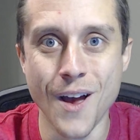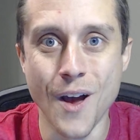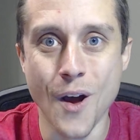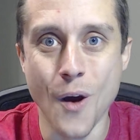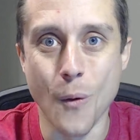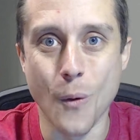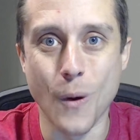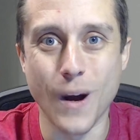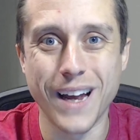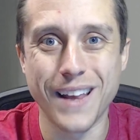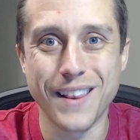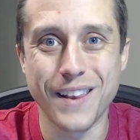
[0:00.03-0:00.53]

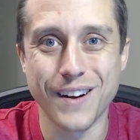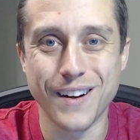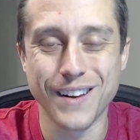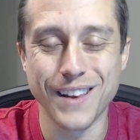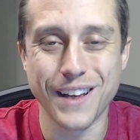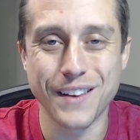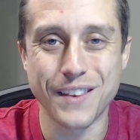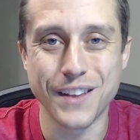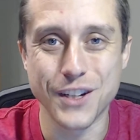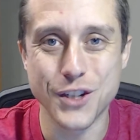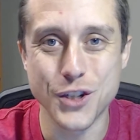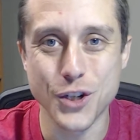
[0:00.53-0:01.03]
Well, hey there,
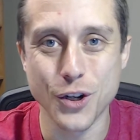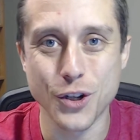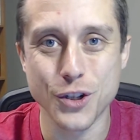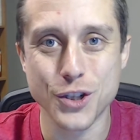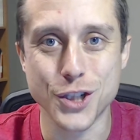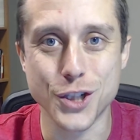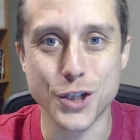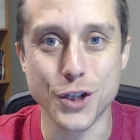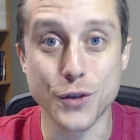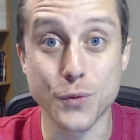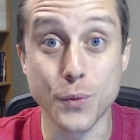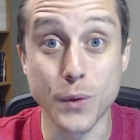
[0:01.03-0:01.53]
Aletheia Church.
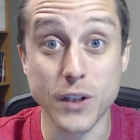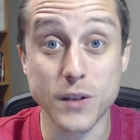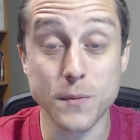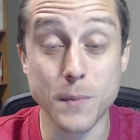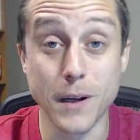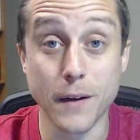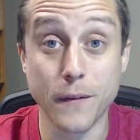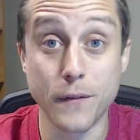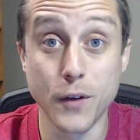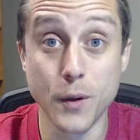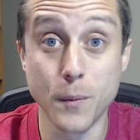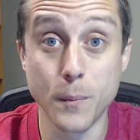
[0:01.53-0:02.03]
Just want to spend a
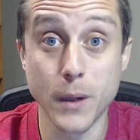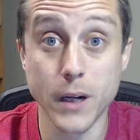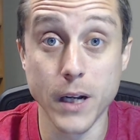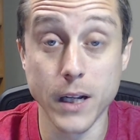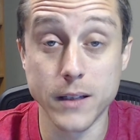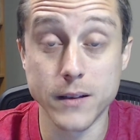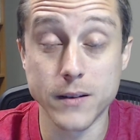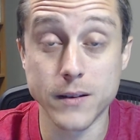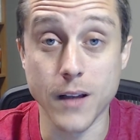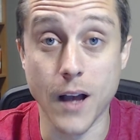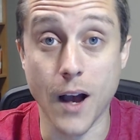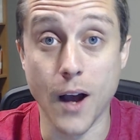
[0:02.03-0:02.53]
few
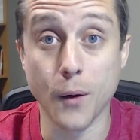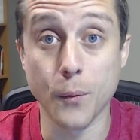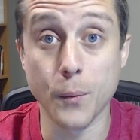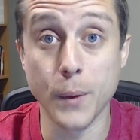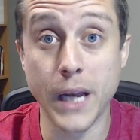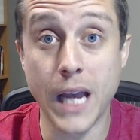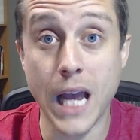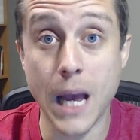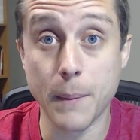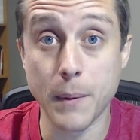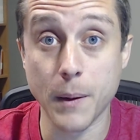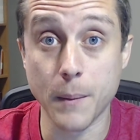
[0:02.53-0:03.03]
minutes
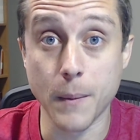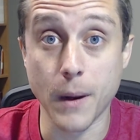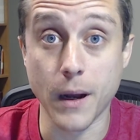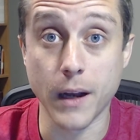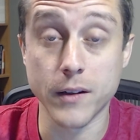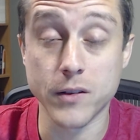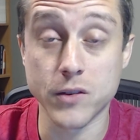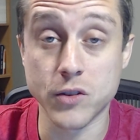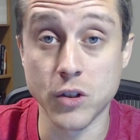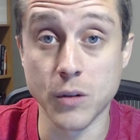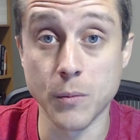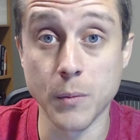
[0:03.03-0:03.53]
recapping my
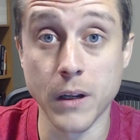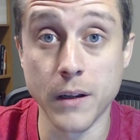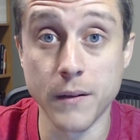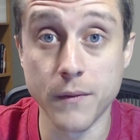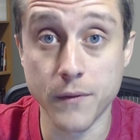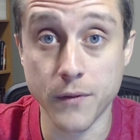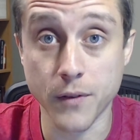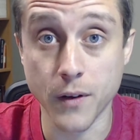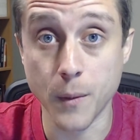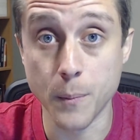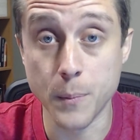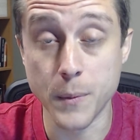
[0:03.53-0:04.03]
sermon
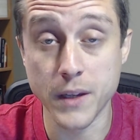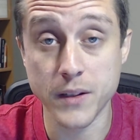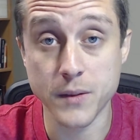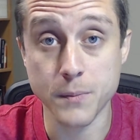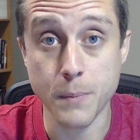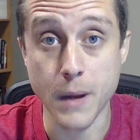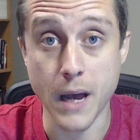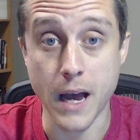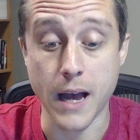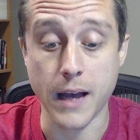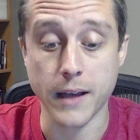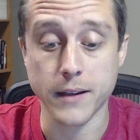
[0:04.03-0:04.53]
from this
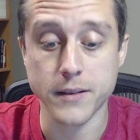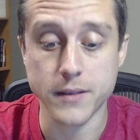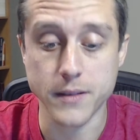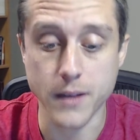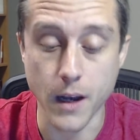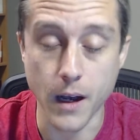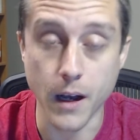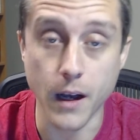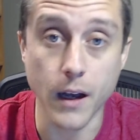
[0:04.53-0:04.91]
past